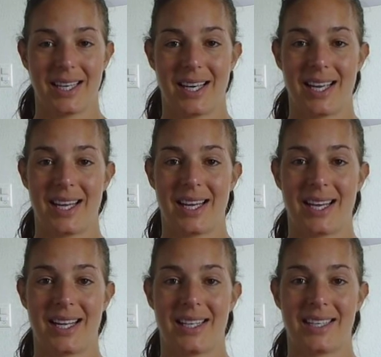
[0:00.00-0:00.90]

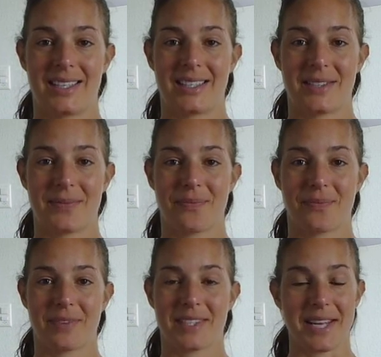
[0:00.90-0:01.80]
and
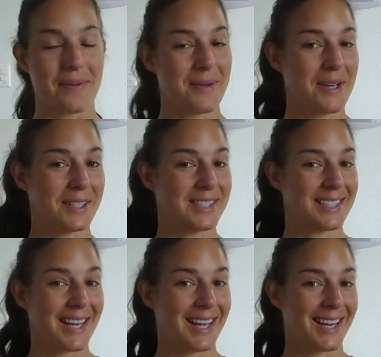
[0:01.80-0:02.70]
seeing
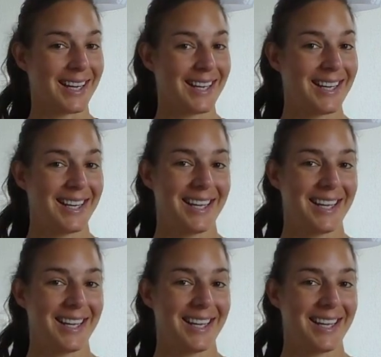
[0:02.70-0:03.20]
Beyonce